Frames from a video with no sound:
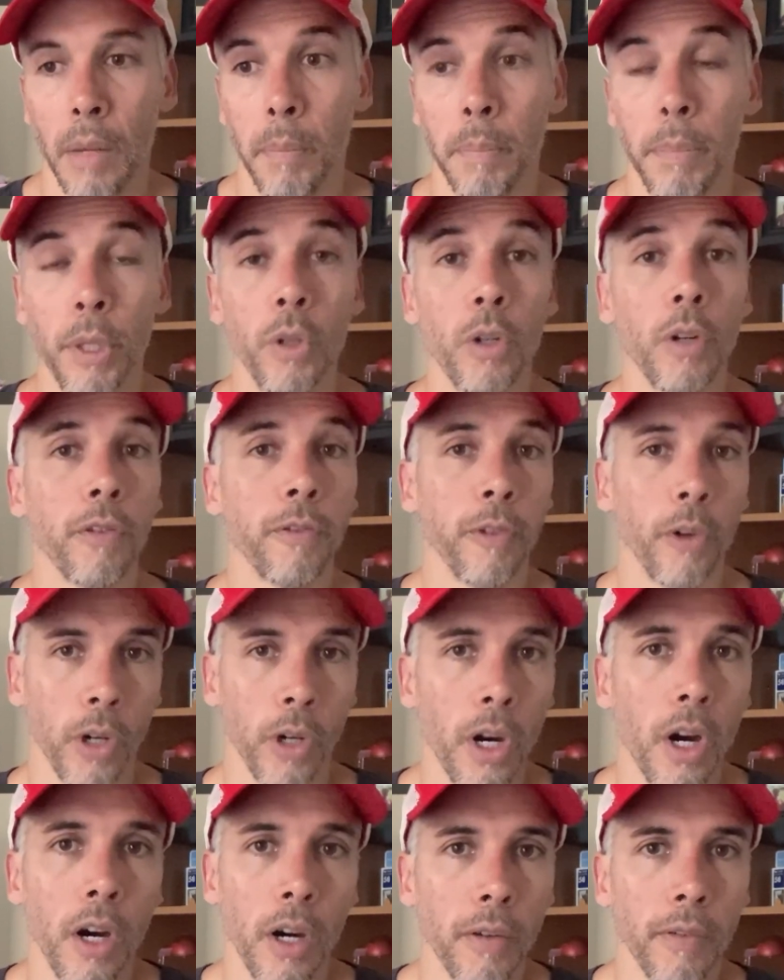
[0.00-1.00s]
Beautiful
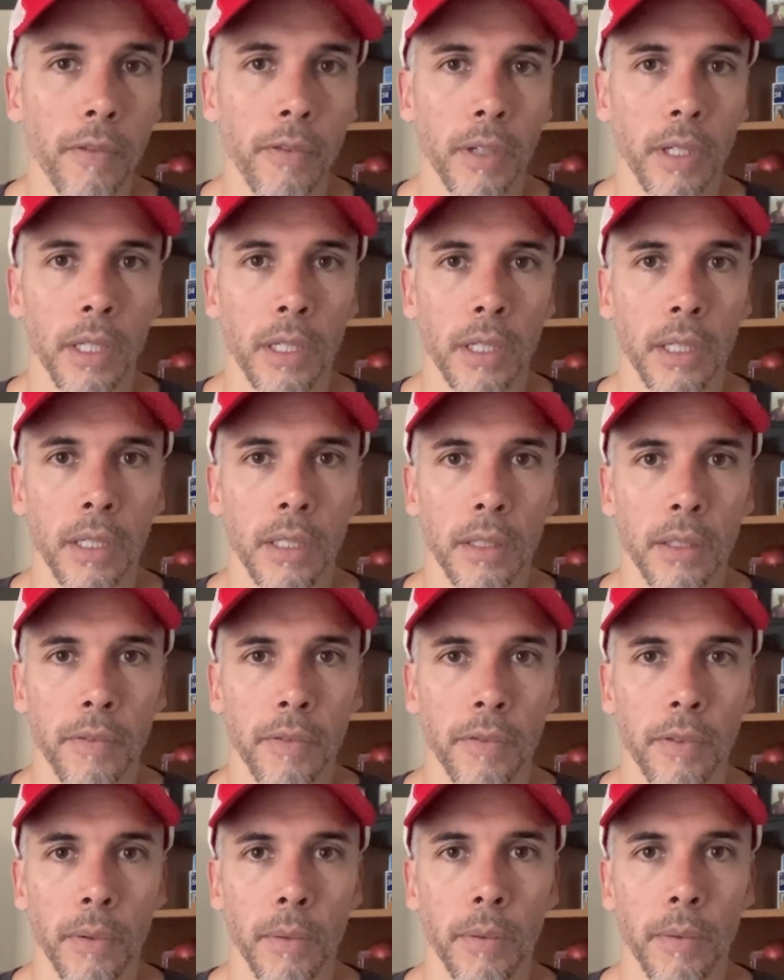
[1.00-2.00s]
curve uh,
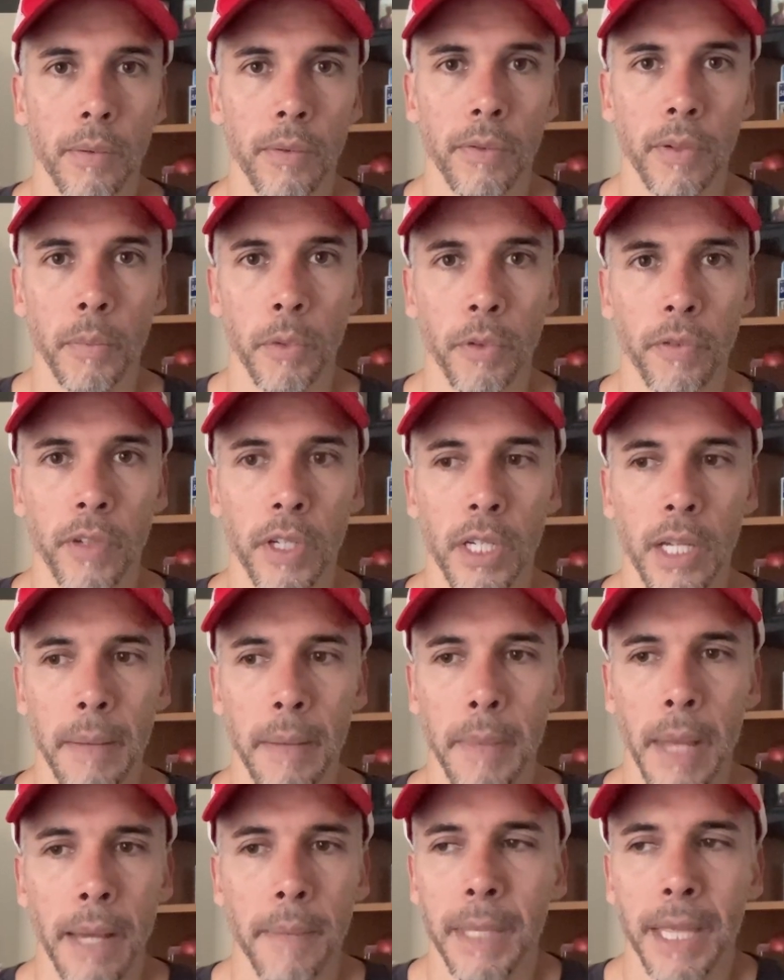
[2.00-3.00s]
from from
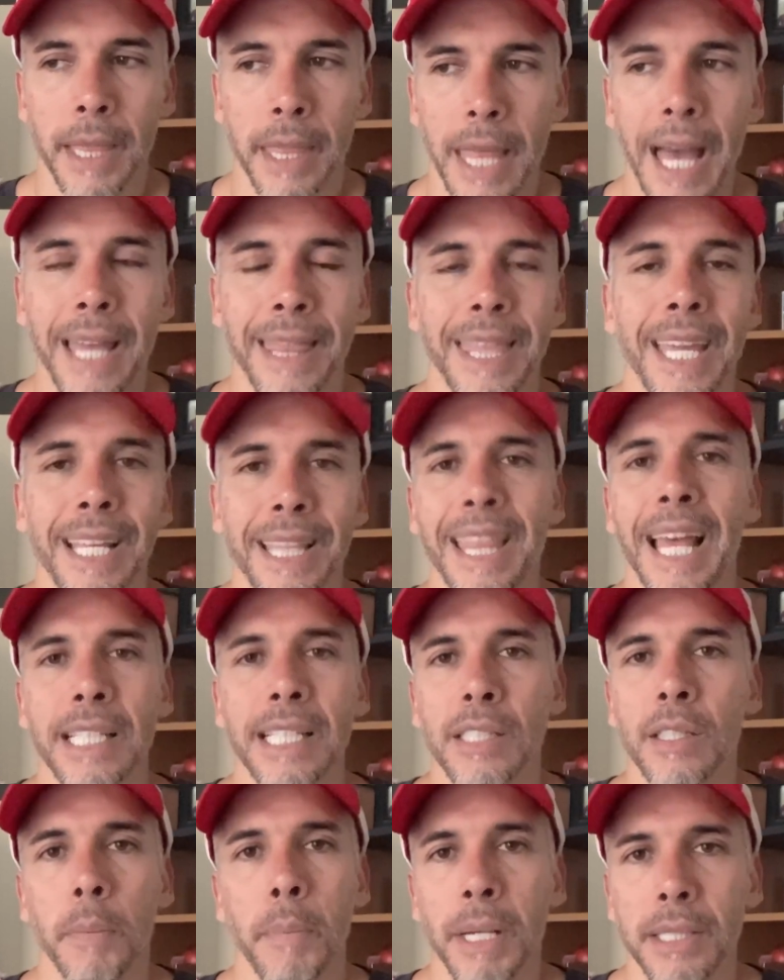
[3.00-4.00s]
Raphinha. I, I mean, I think
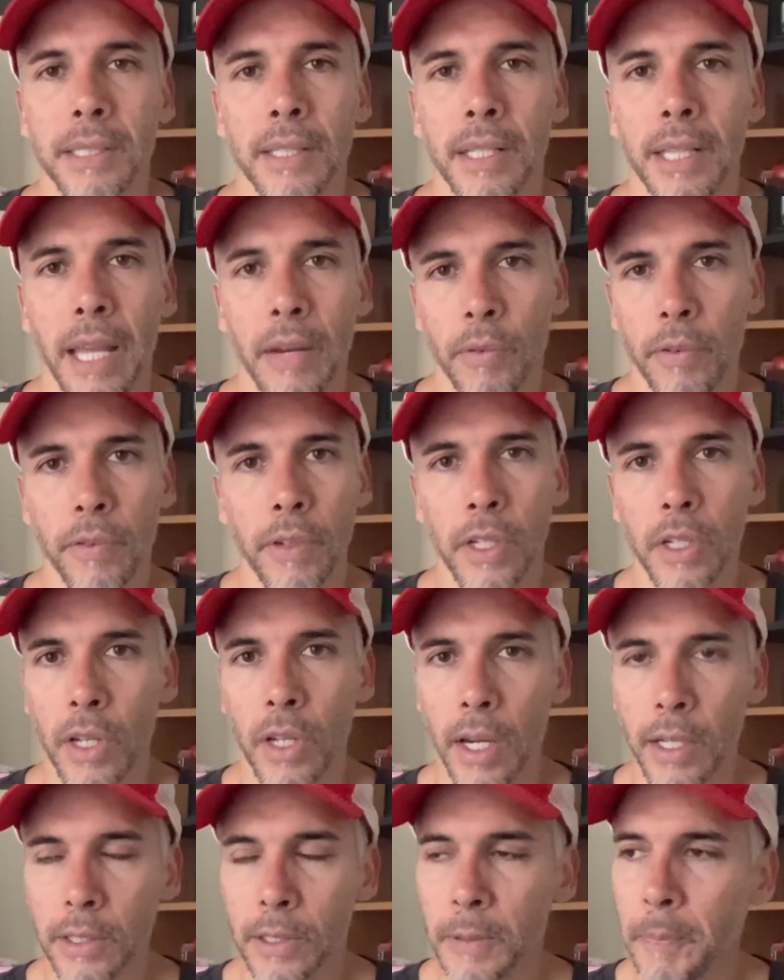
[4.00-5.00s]
that's the best thing that Raphinha
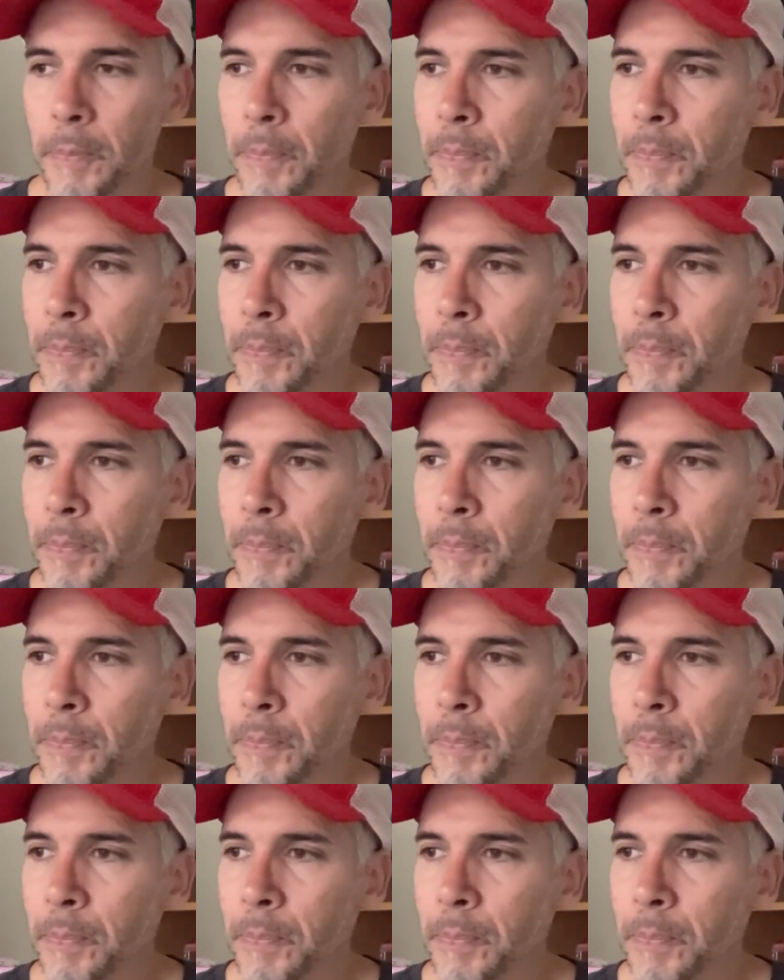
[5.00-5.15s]
does.